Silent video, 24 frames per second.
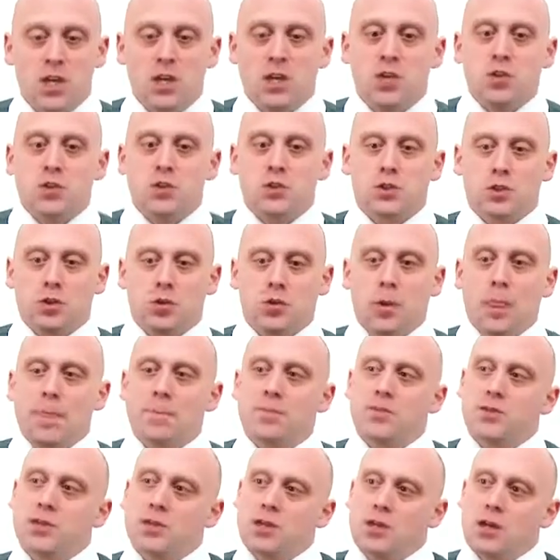So
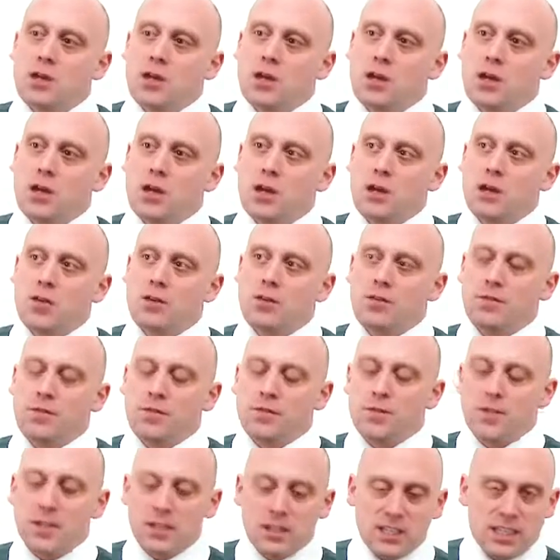the
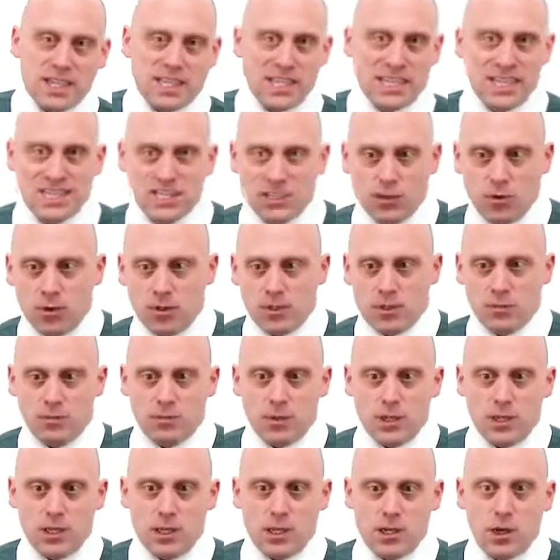feeling is going to
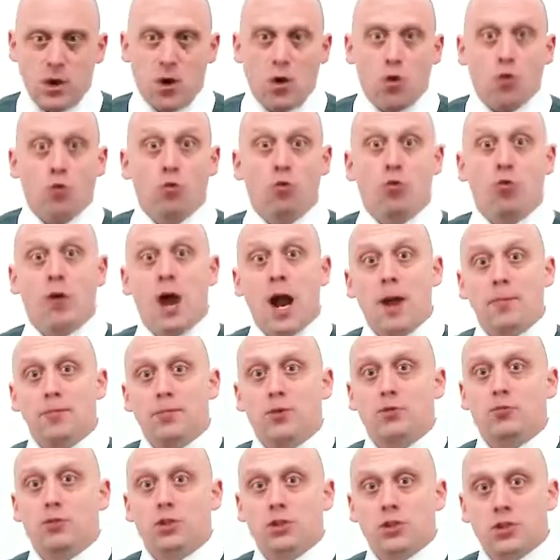be
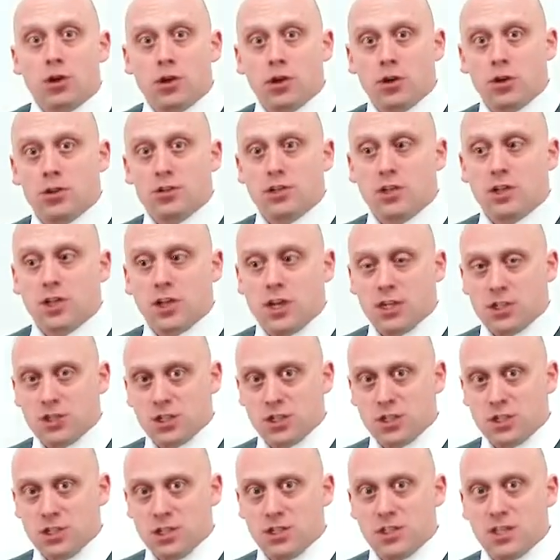rapid return to
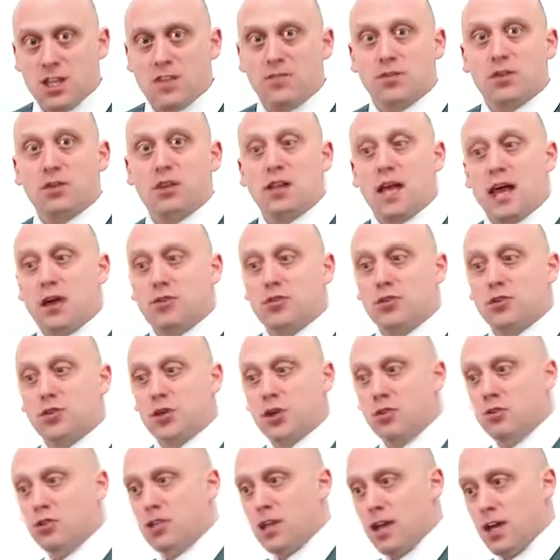consciousness if allowed to
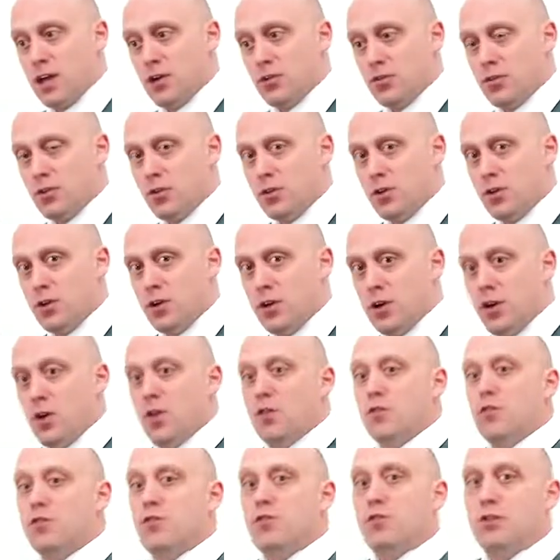go down
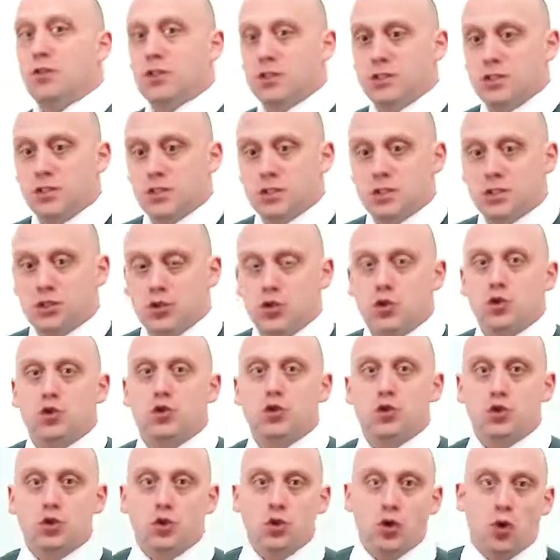versus
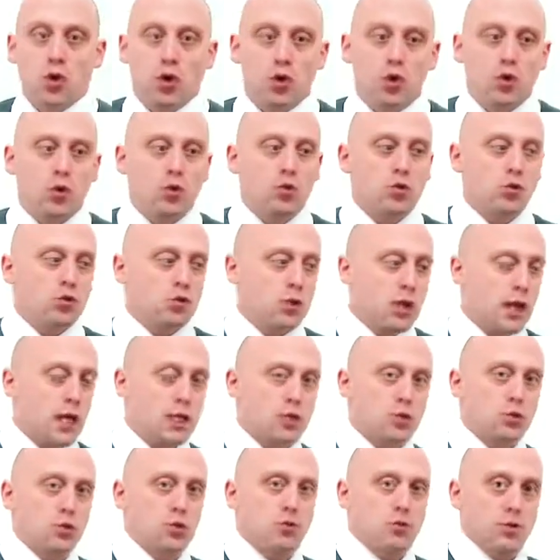slow,
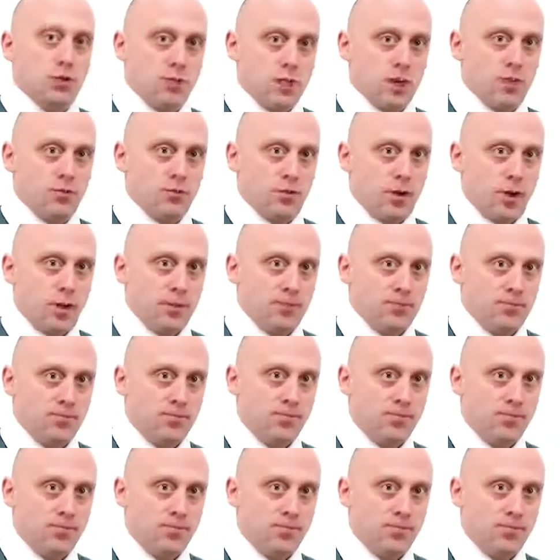gradual recovery.